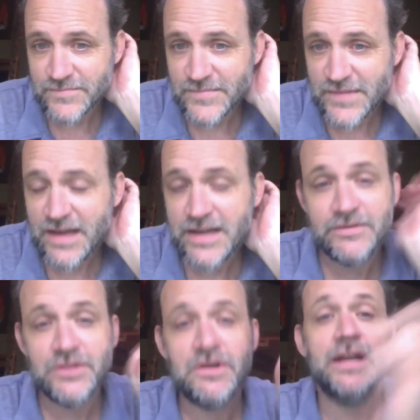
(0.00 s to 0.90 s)
don't
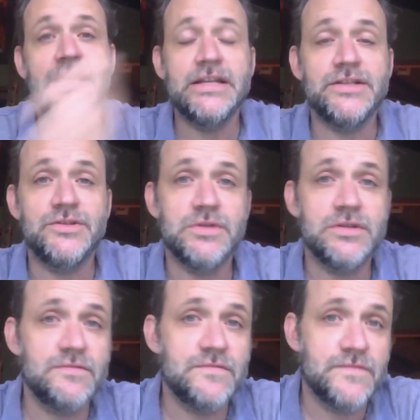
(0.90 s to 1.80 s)
even know how to get into it.
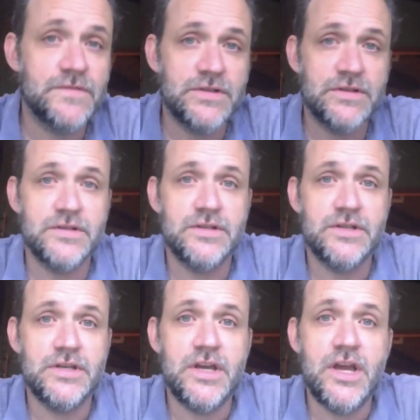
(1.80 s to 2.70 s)

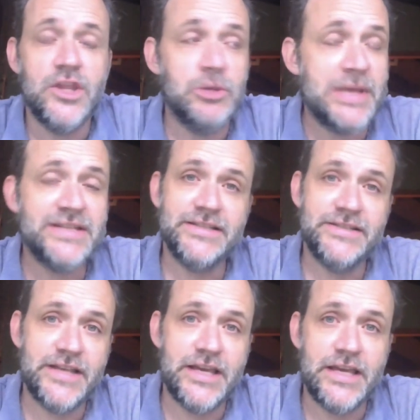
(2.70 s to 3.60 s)
They're basically
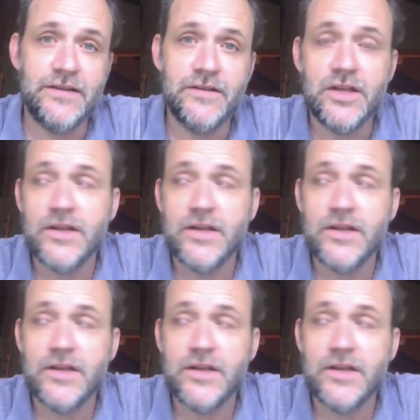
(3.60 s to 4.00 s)
saying,